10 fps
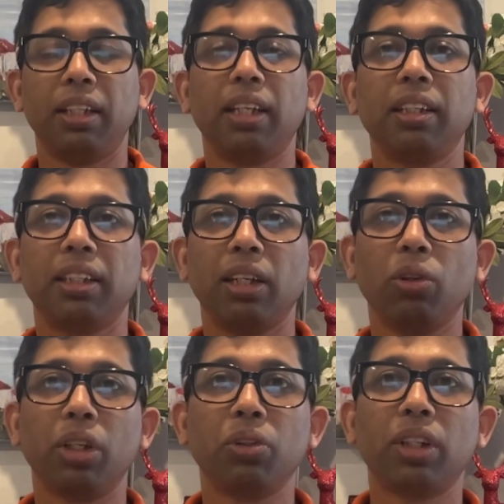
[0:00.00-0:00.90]
Then they
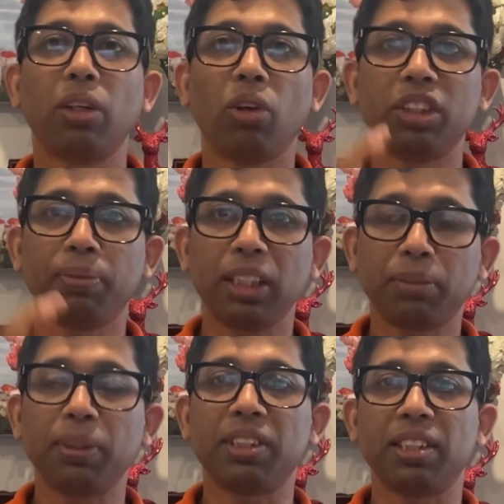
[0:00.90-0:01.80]
look into the knowledge
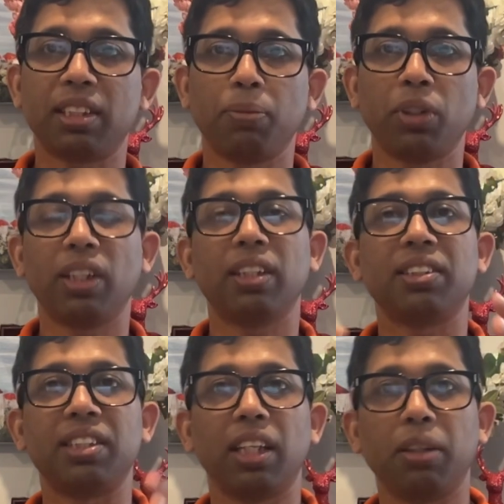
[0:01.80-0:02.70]
management system or
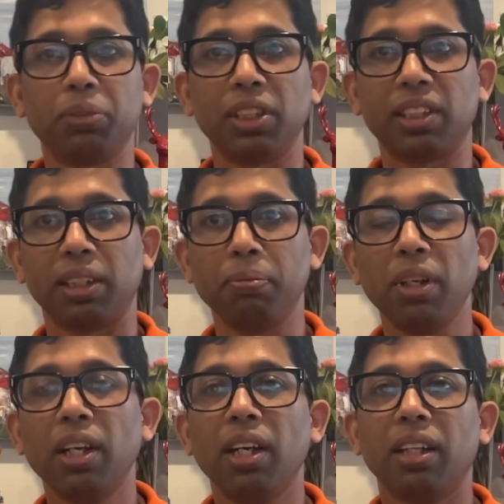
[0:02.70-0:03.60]
the CRM
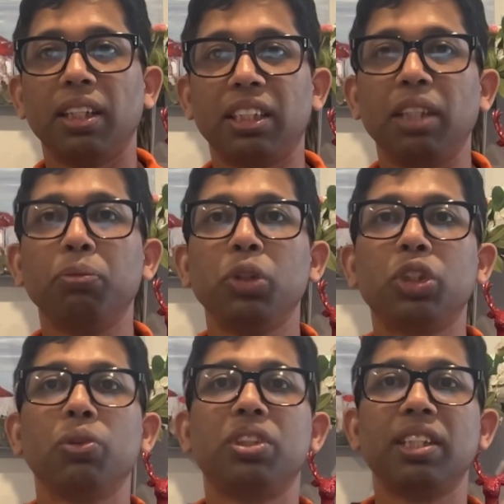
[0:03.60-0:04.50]
system. The team
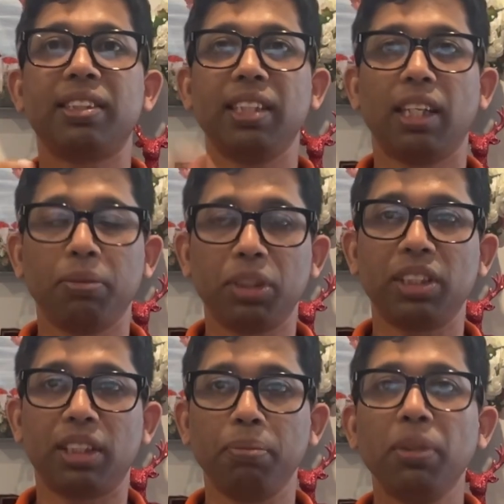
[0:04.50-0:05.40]
which owns the CRM
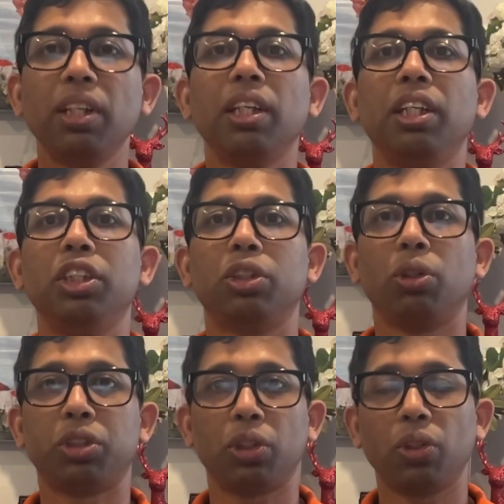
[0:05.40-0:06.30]
system is
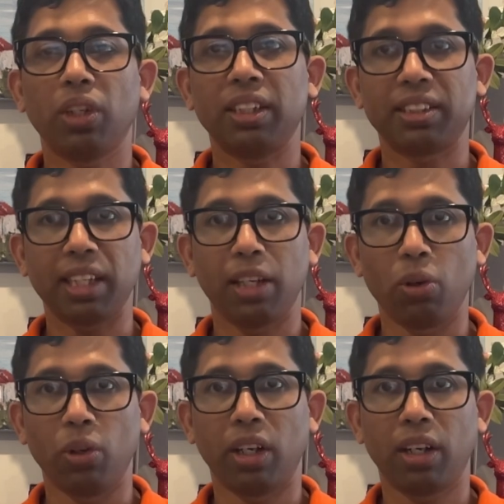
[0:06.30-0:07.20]
also a
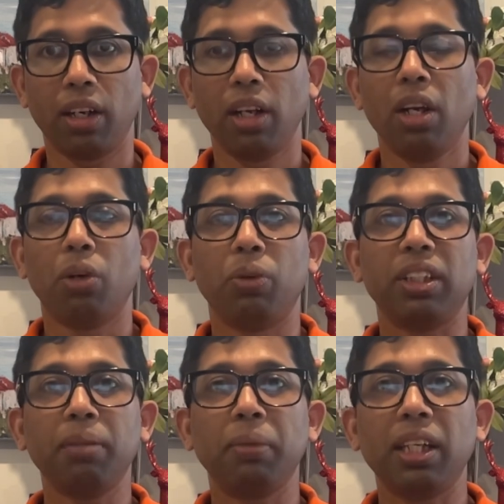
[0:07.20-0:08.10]
stakeholder.
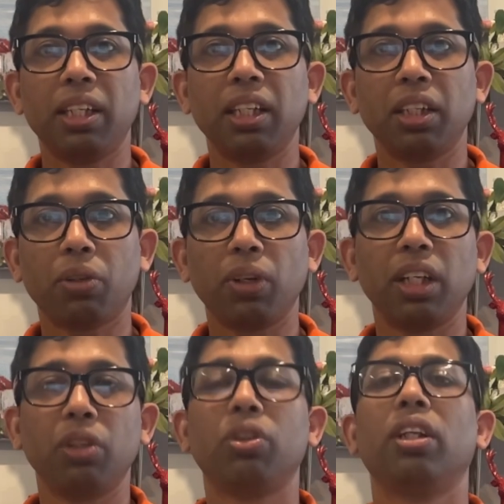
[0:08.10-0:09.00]
When they made an
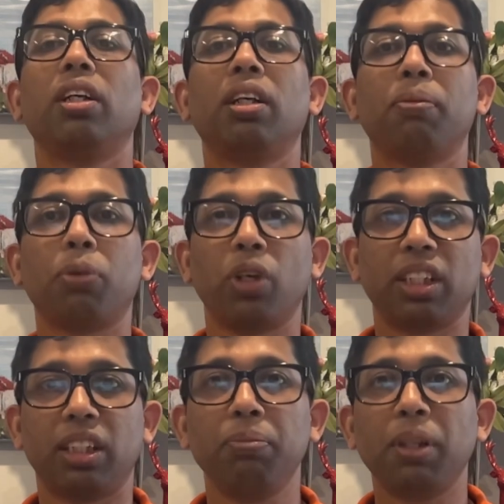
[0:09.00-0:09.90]
inquiry into the
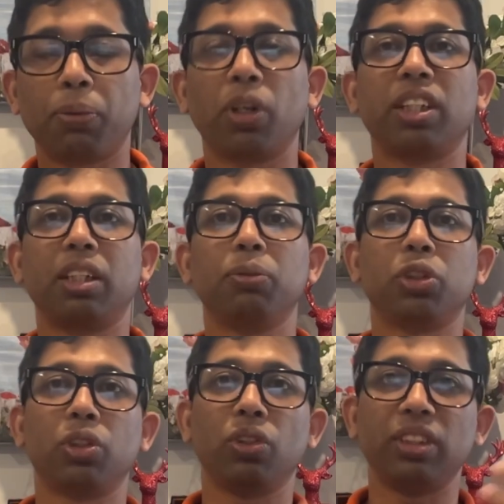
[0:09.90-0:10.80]
product team
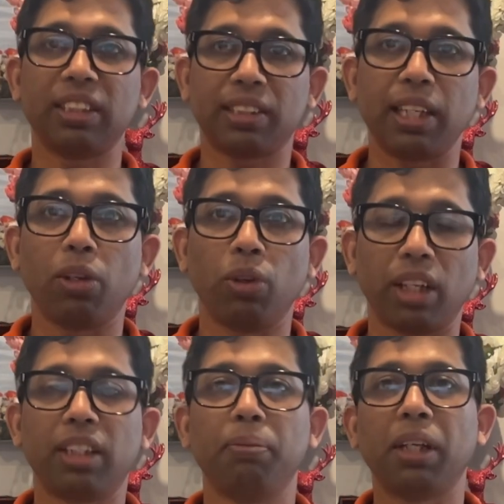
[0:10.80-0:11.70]
also is a
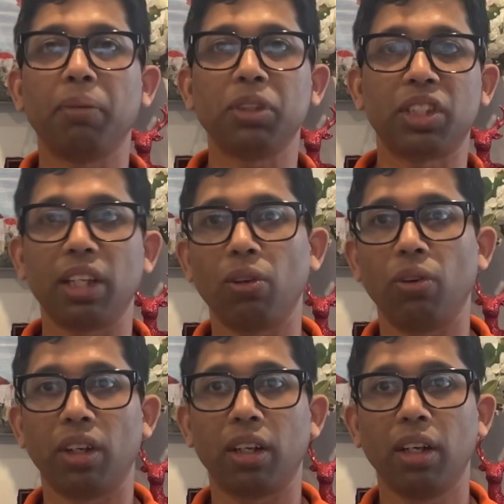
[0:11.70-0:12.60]
stakeholder. They become a
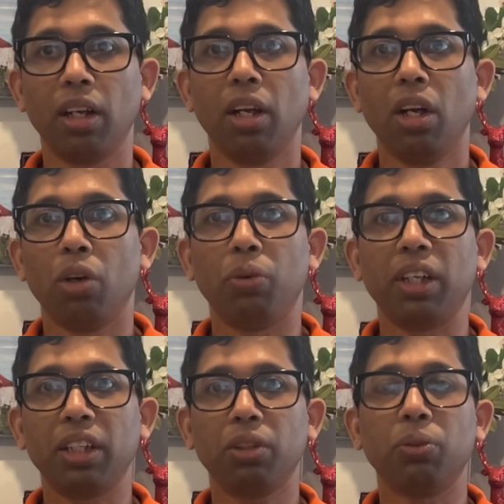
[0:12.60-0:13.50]
stakeholder.
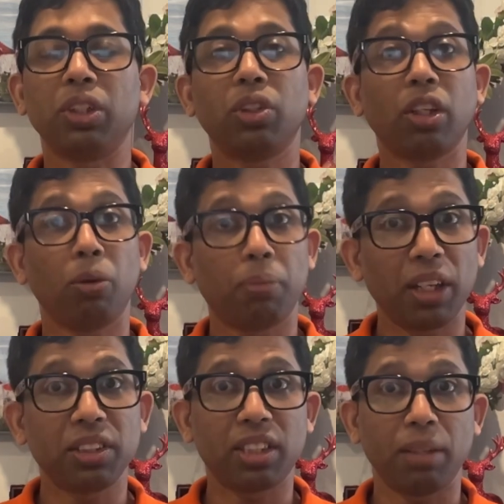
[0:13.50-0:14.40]
When it went to the
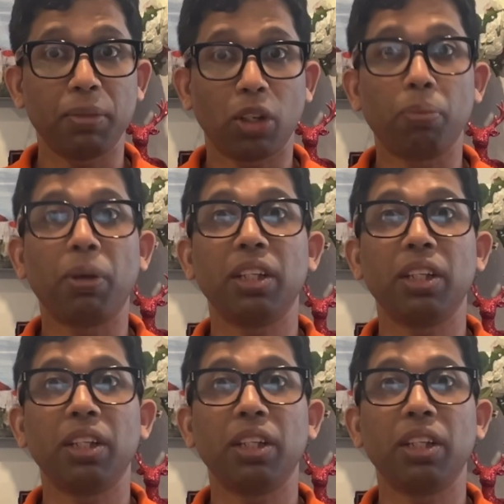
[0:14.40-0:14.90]
compliance team